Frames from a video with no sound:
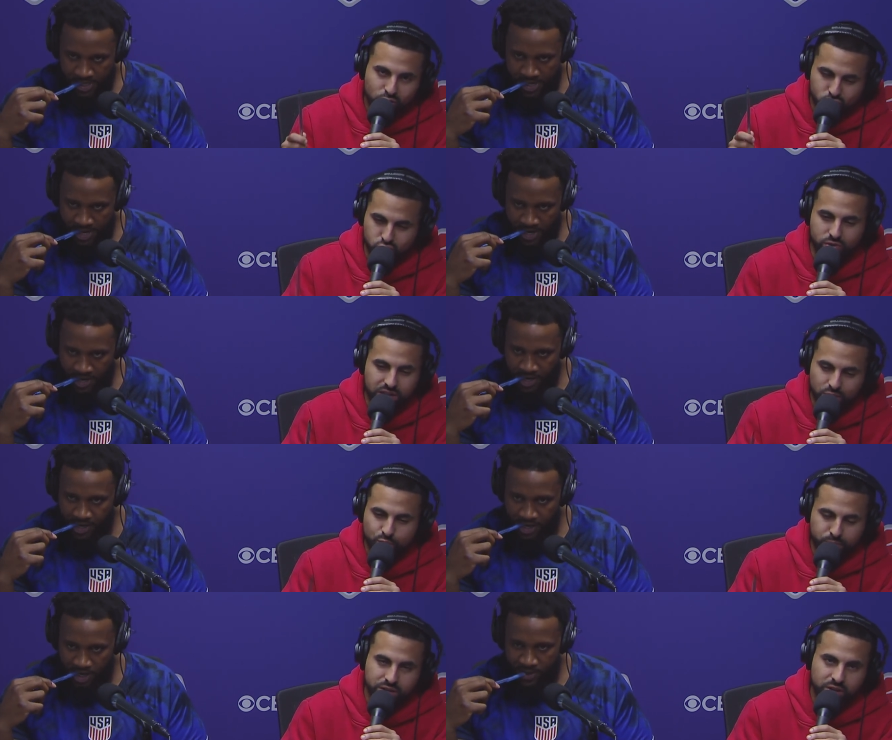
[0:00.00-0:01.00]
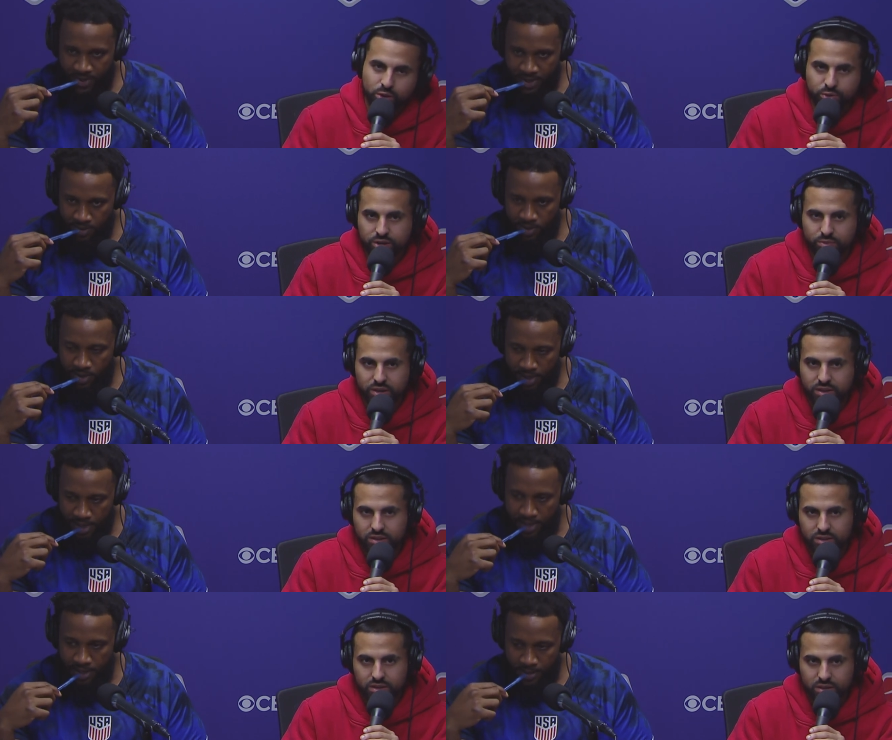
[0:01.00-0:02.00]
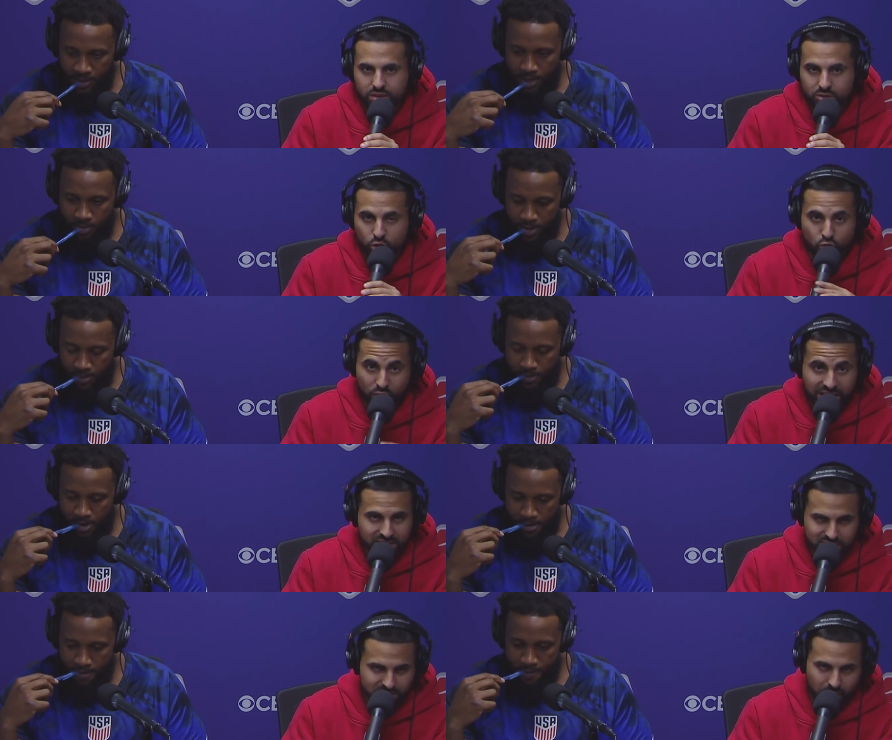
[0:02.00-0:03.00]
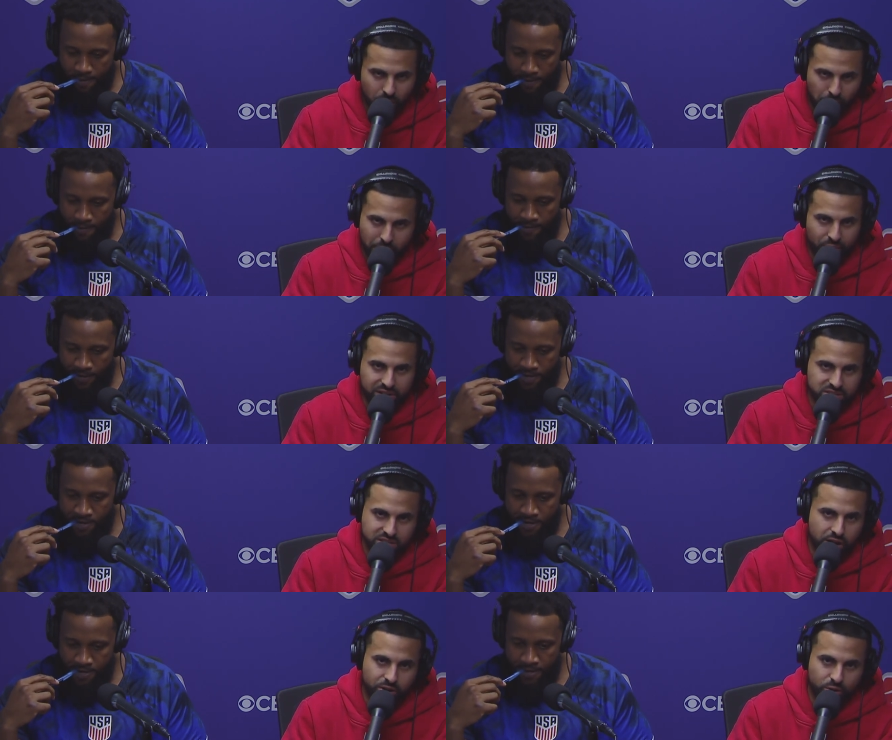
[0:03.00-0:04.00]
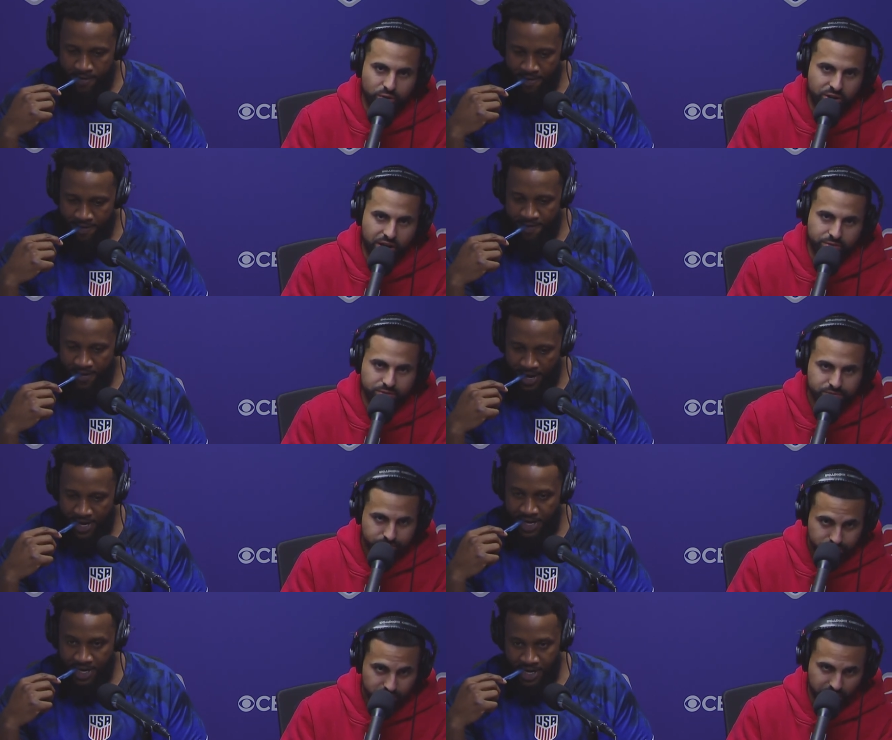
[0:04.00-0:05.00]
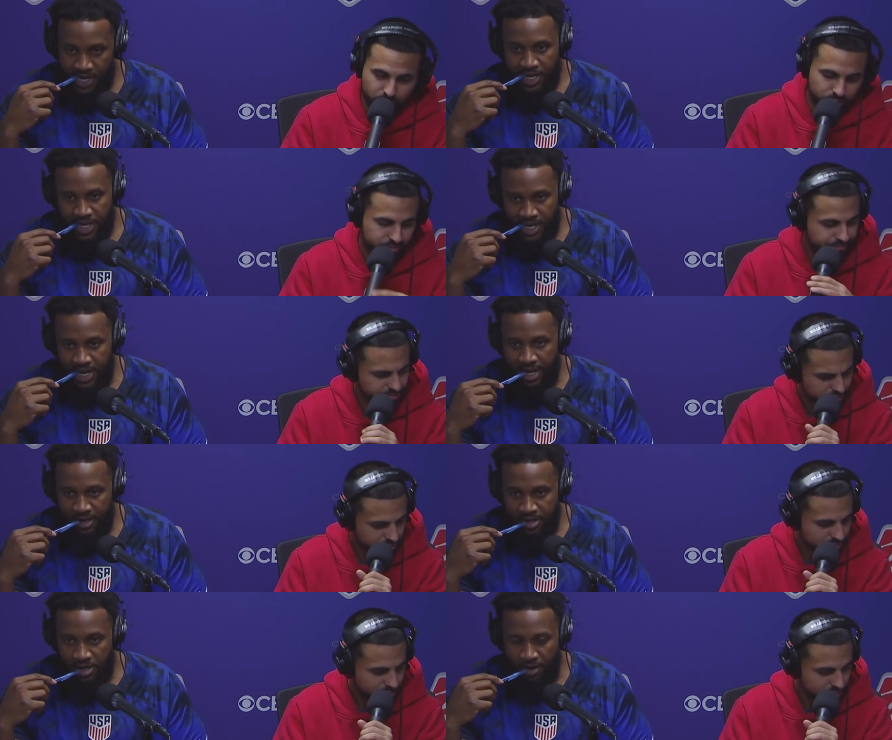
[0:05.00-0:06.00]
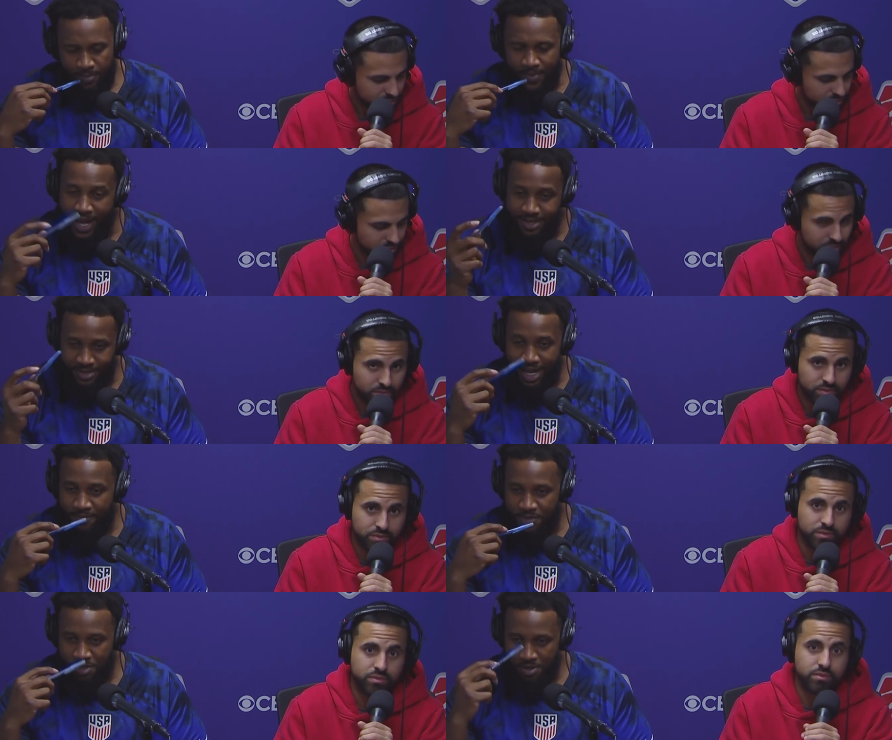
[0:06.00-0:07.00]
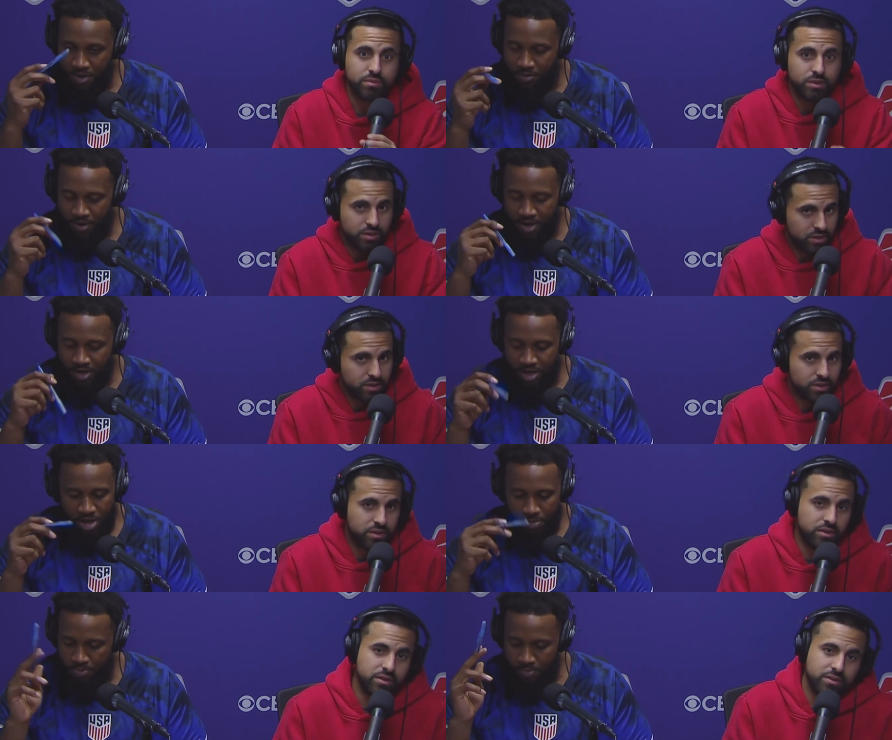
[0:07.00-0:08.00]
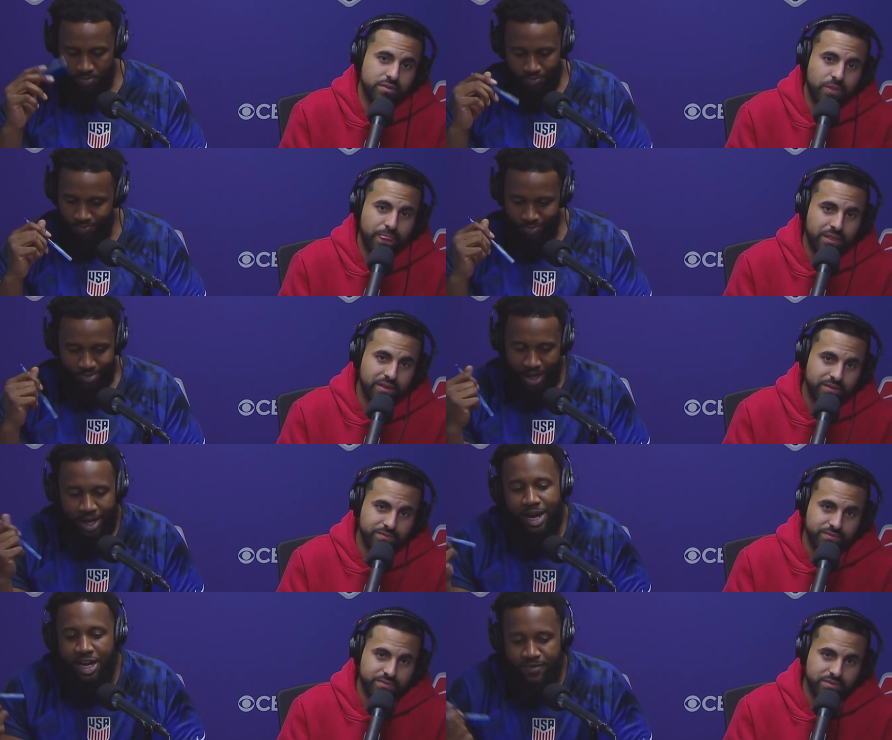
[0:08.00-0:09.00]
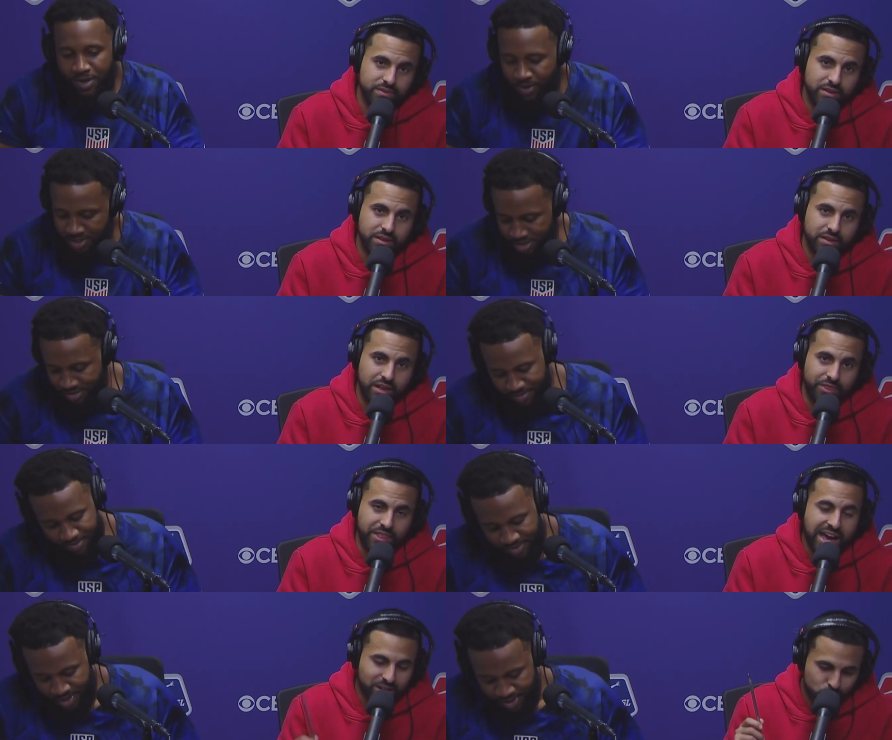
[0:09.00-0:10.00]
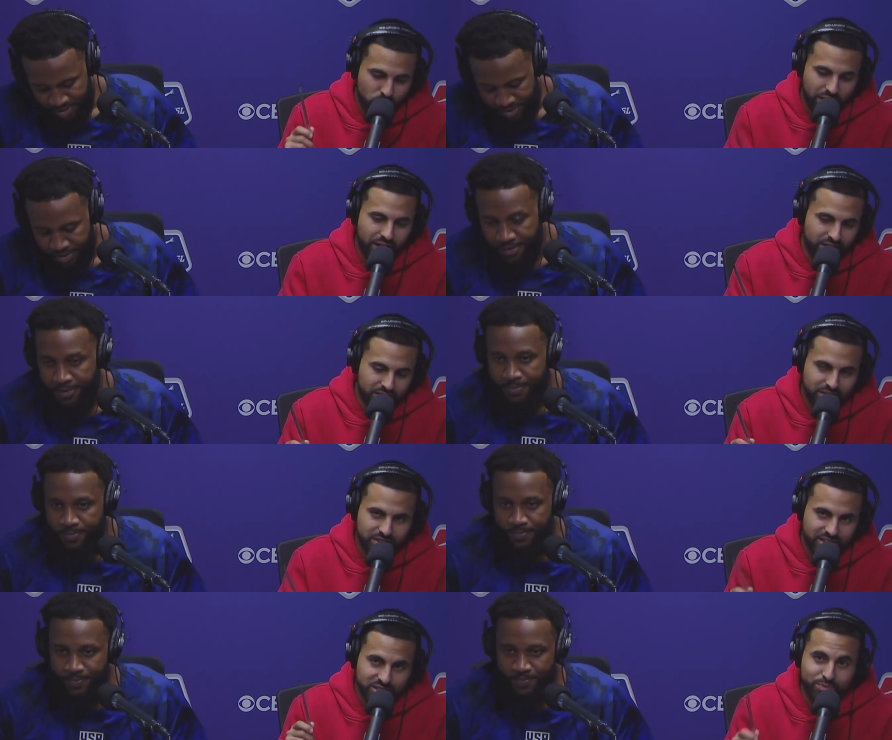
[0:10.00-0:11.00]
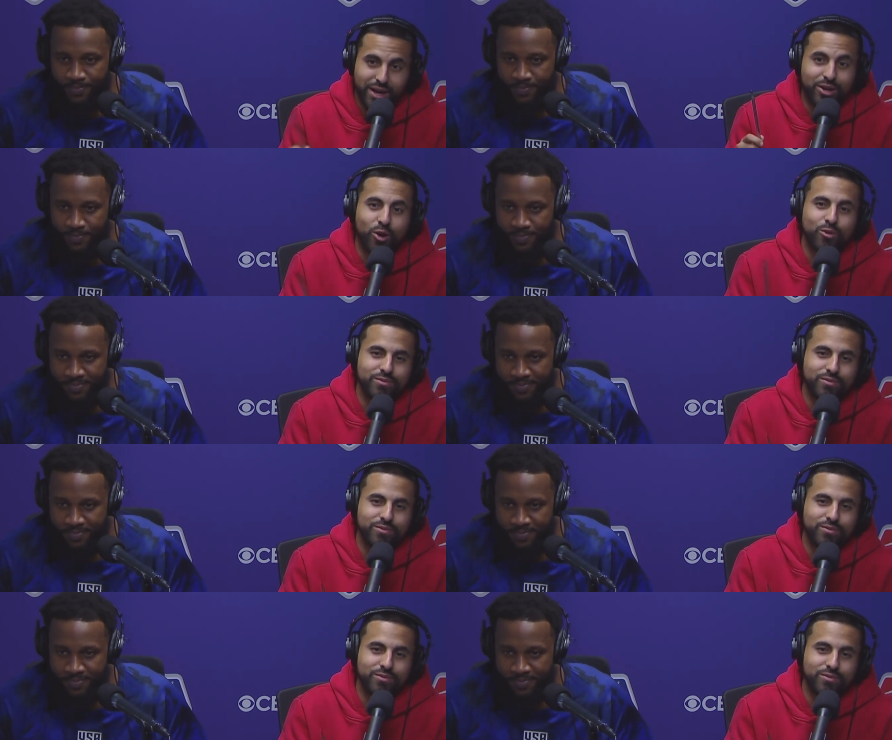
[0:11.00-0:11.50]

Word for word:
Speaker 1: great European great career, career, man. Yeah, the greatest career. American soccer career ever yeah. in Europe. Yeah,
Speaker 2: no, that that for sure. The career in Europe, nah, not even a question.
Speaker 1: And that is why he is my GOAT.